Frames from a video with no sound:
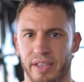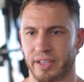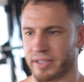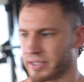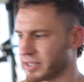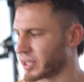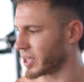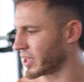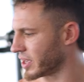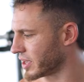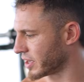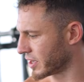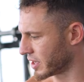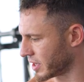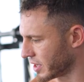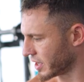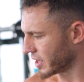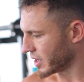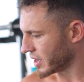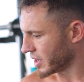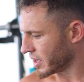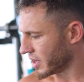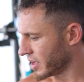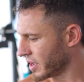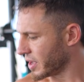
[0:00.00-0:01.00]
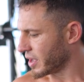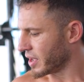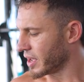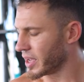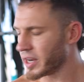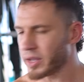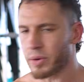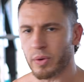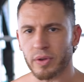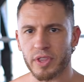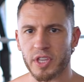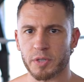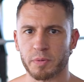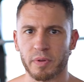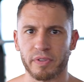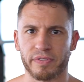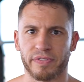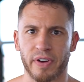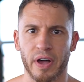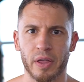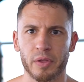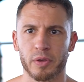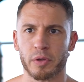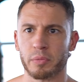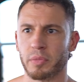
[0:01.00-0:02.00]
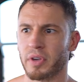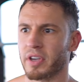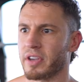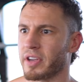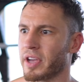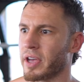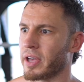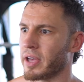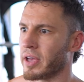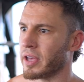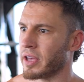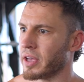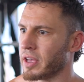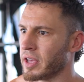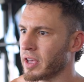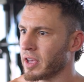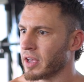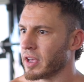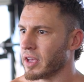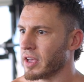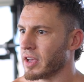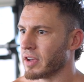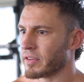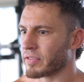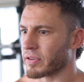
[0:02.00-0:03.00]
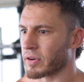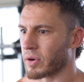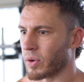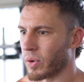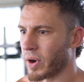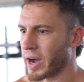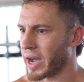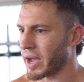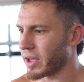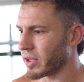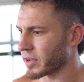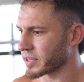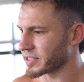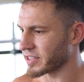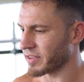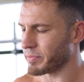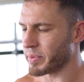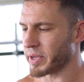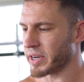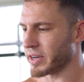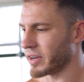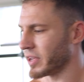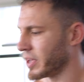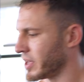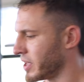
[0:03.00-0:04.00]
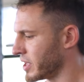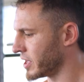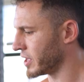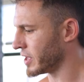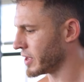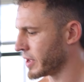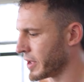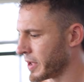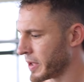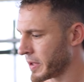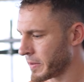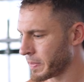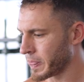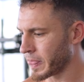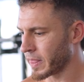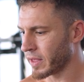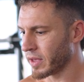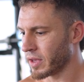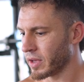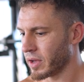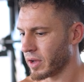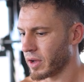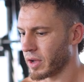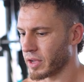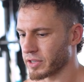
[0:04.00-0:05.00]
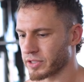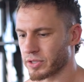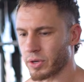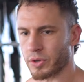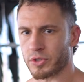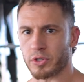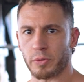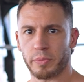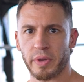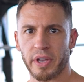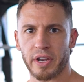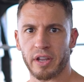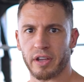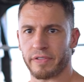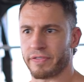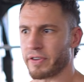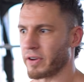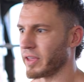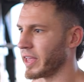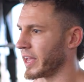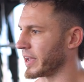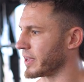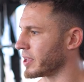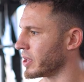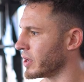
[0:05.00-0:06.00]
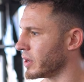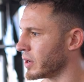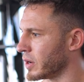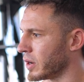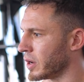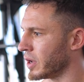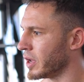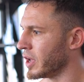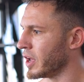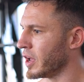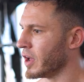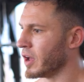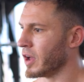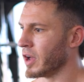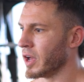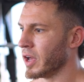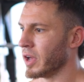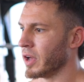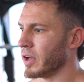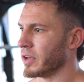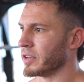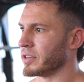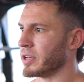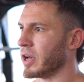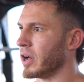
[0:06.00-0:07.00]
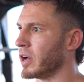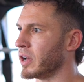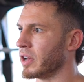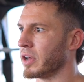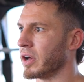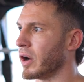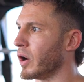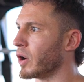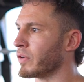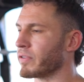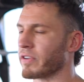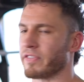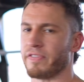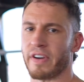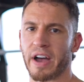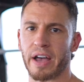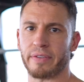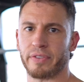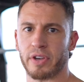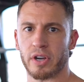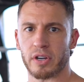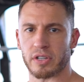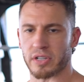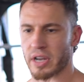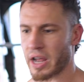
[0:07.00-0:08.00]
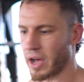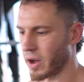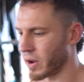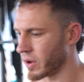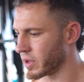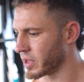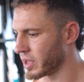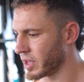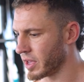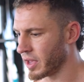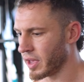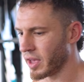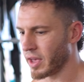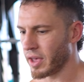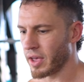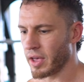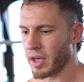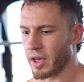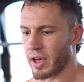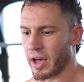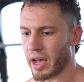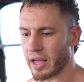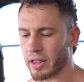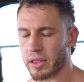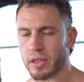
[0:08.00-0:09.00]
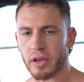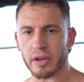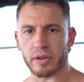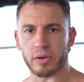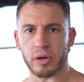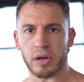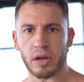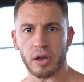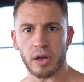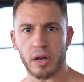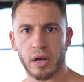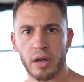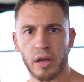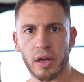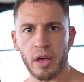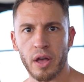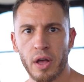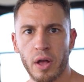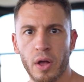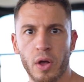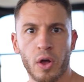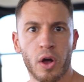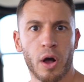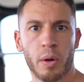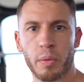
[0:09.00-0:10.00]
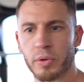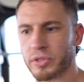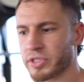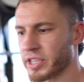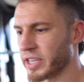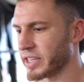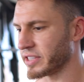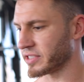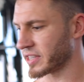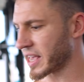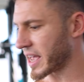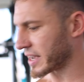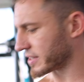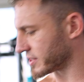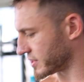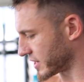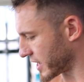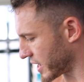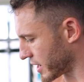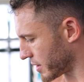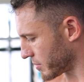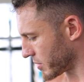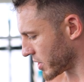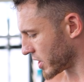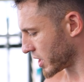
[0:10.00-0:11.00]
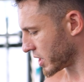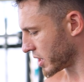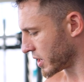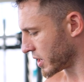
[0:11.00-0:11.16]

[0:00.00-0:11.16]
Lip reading: this. Anyone that's been following me for a while, because I've been on social media for like over 5 years now, I look almost the exact same